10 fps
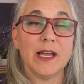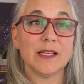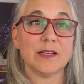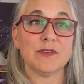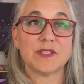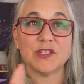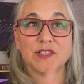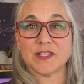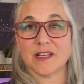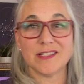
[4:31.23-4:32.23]
as I was just
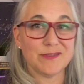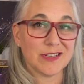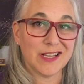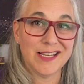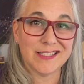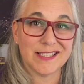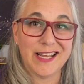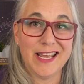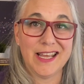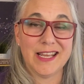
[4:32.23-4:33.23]
discussing with a client
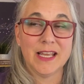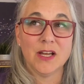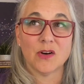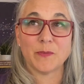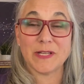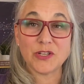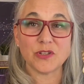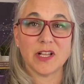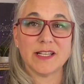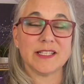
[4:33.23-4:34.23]
today, or potential
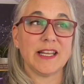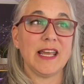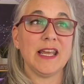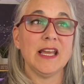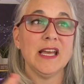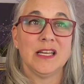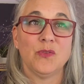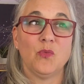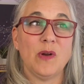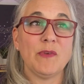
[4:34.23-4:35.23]
client today,
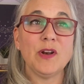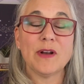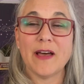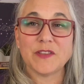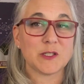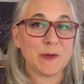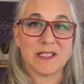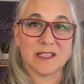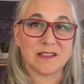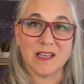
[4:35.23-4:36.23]
when we don't have the space
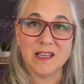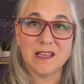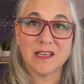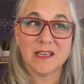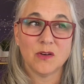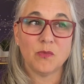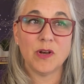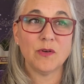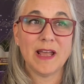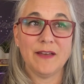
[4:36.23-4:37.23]
to think, we
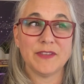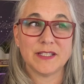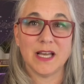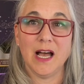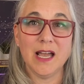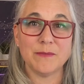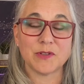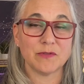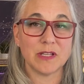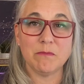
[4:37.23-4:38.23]
don't have the time
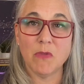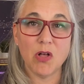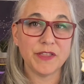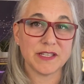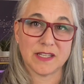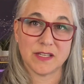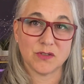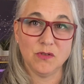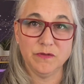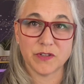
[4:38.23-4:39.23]
to really mull these things
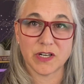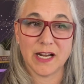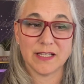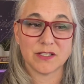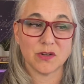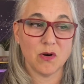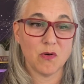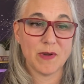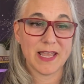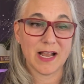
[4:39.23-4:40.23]
over. And so
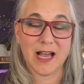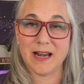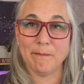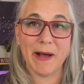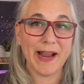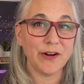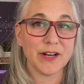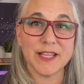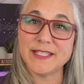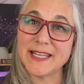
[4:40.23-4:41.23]
we get kind of mired
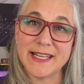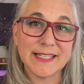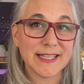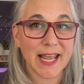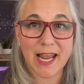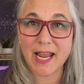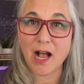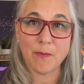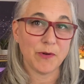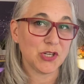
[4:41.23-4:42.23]
in the day to day
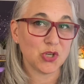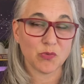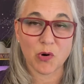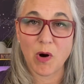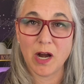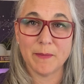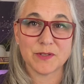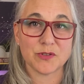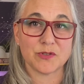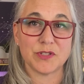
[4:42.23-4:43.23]
operational
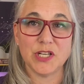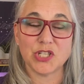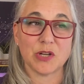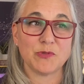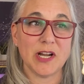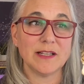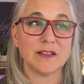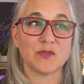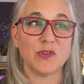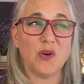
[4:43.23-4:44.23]
requirements or strategic
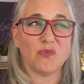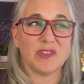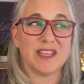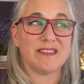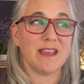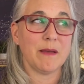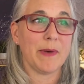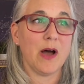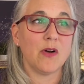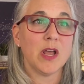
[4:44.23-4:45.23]
objectives. We don't really think
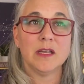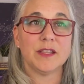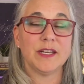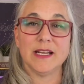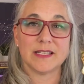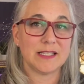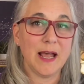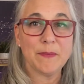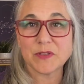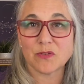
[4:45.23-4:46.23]
about the next
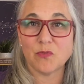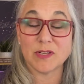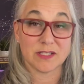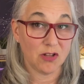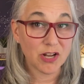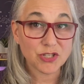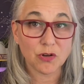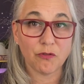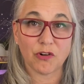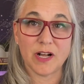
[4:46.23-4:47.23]
steps or what's
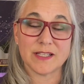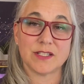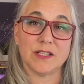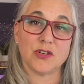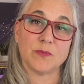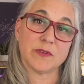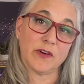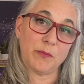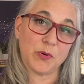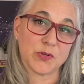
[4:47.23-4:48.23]
logical for us in terms of
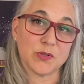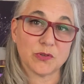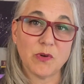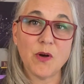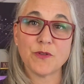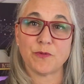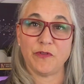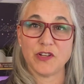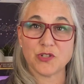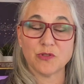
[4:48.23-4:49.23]
our personal growth,
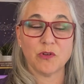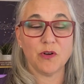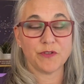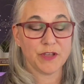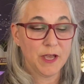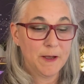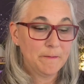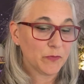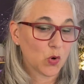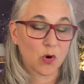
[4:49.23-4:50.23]
professional growth,
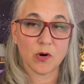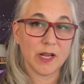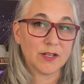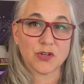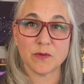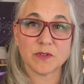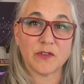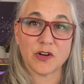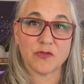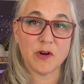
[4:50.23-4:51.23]
or in terms of
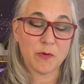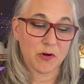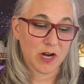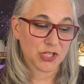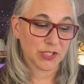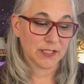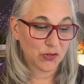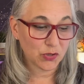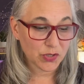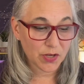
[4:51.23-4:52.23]
our career progression.
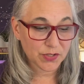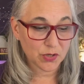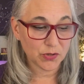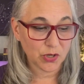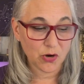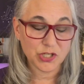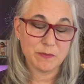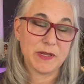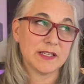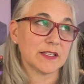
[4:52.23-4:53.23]
There's also the coaching
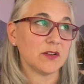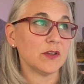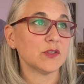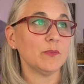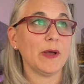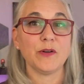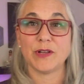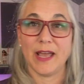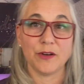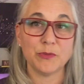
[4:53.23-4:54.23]
piece is also about
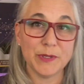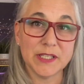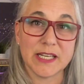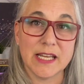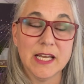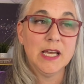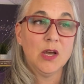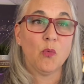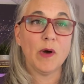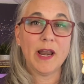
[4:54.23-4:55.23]
accountability.
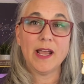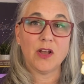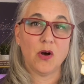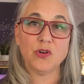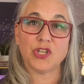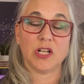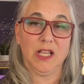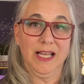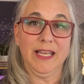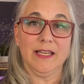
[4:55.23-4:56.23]
When I coach a
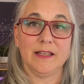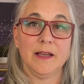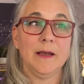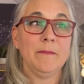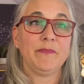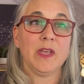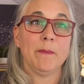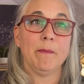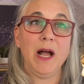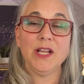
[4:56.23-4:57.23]
client,
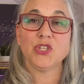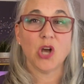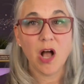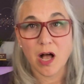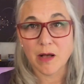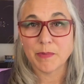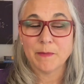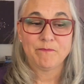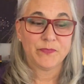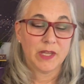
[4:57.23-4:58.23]
my job
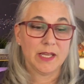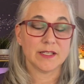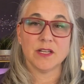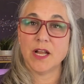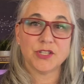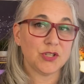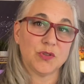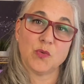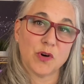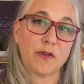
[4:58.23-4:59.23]
is not to do
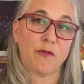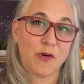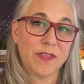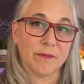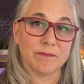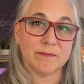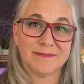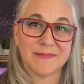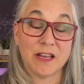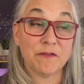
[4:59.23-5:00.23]
the work for them.
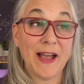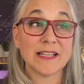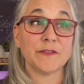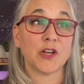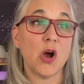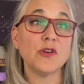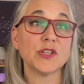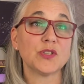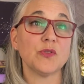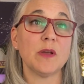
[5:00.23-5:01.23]
In fact, if a coach
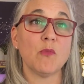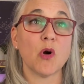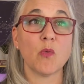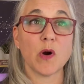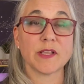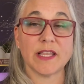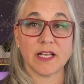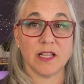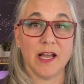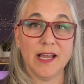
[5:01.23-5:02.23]
is doing more work than the
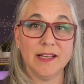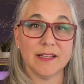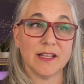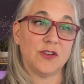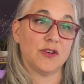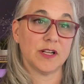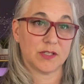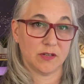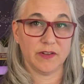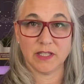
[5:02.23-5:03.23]
client, then you're not
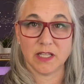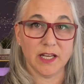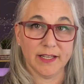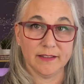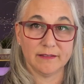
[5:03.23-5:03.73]
serving the client,